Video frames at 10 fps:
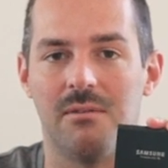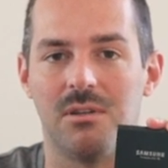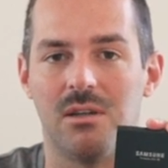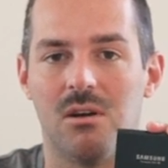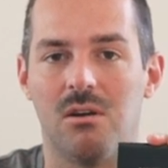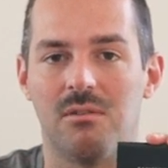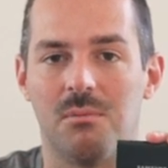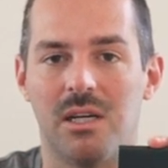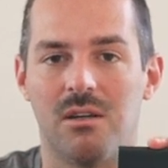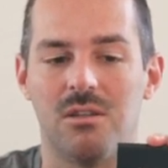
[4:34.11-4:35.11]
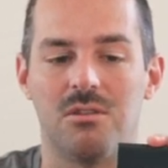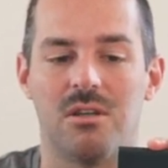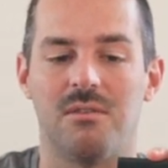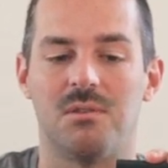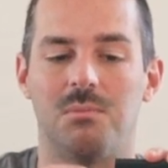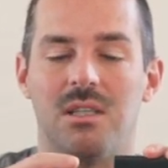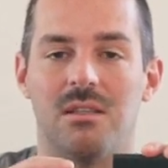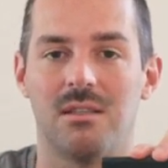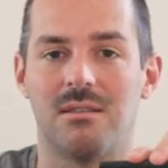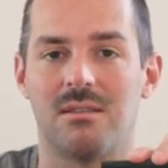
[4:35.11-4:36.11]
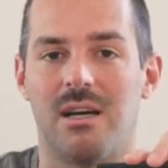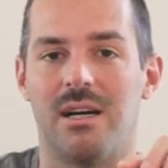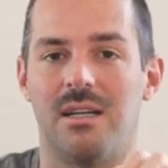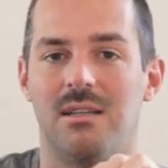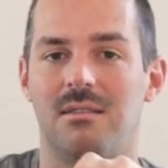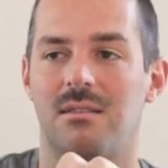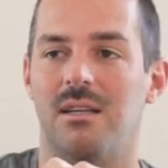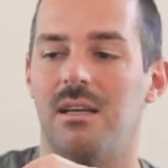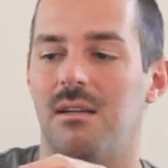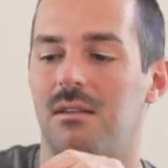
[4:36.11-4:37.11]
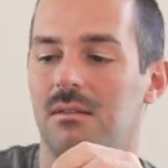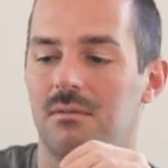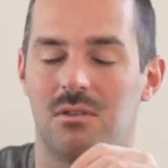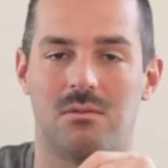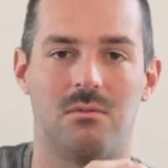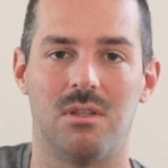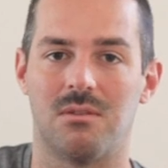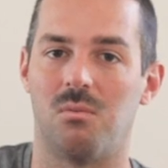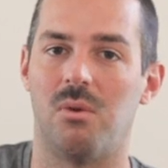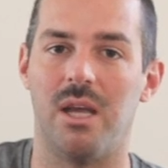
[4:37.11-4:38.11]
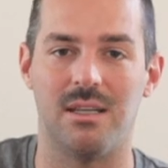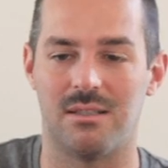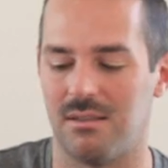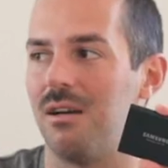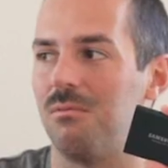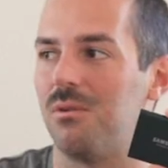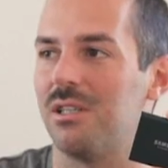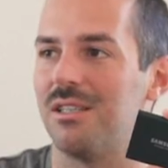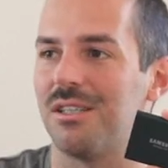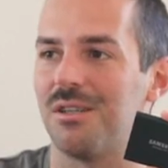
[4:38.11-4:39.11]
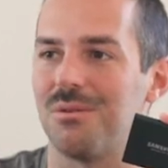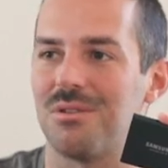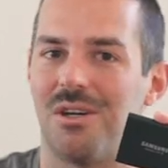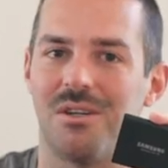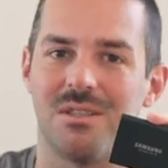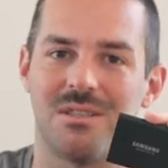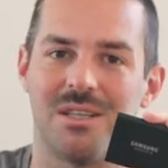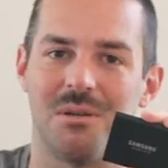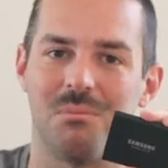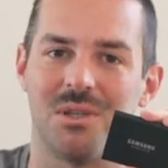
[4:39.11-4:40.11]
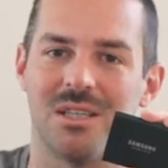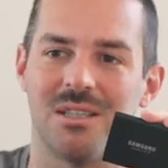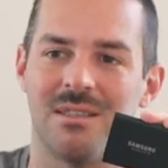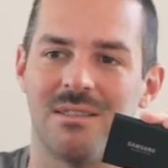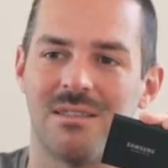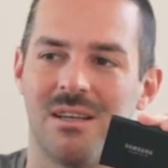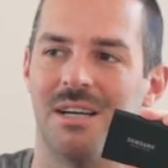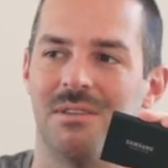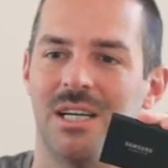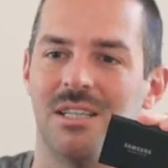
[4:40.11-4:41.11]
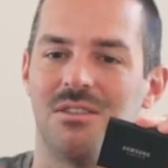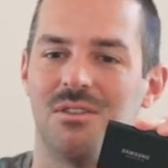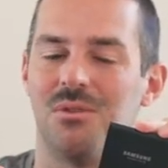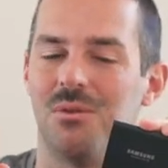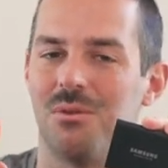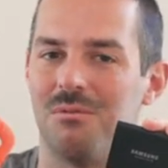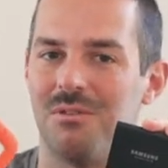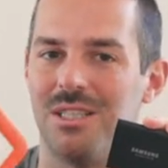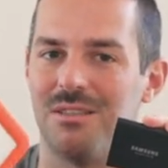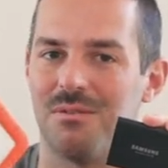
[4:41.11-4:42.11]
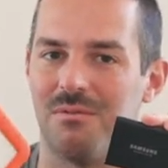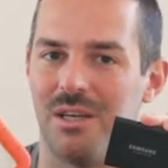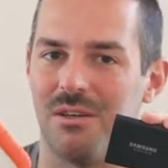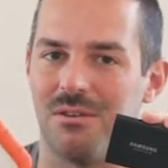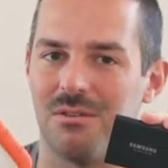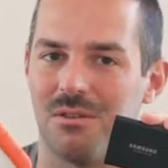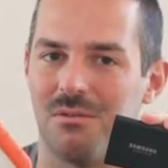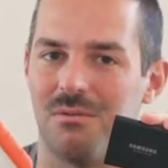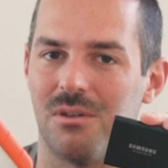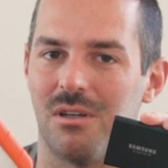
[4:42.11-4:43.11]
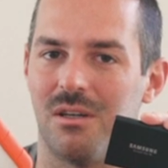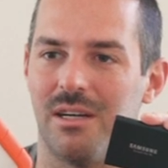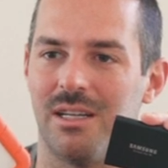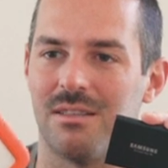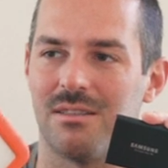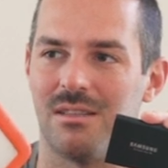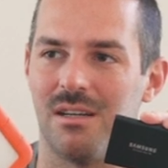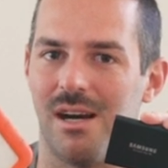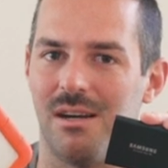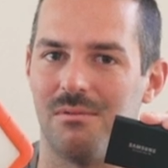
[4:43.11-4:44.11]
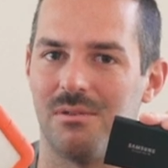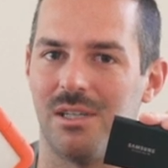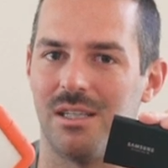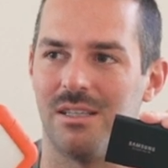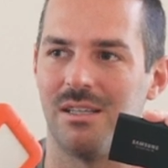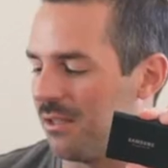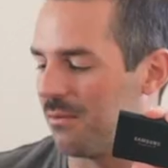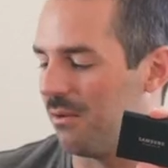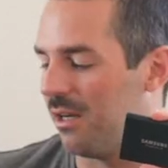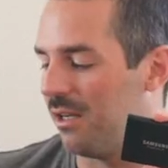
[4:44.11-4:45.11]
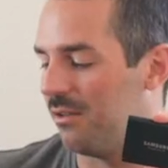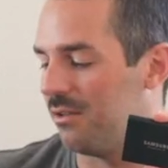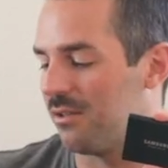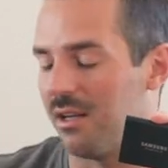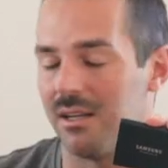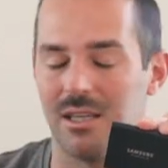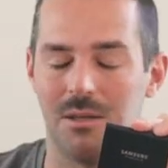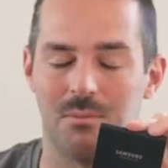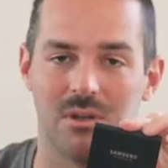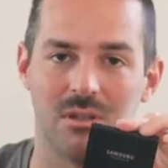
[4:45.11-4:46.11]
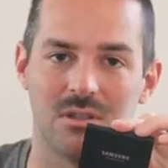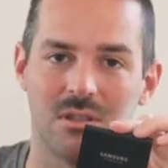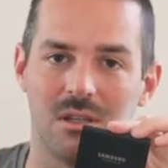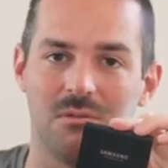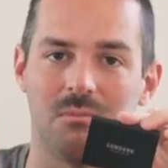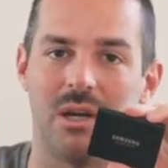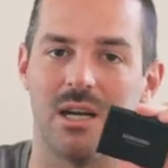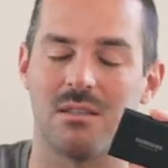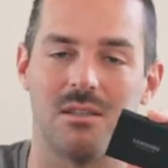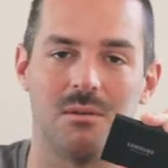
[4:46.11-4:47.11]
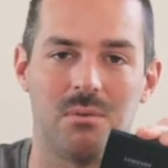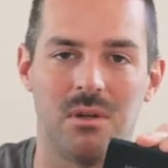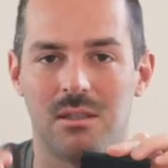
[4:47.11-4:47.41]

having all of my hard drives be this size and this weight. I wanted to go solid state because I've had two of these fail so far and it's not fun. That's why you just gotta keep all your stuff backed up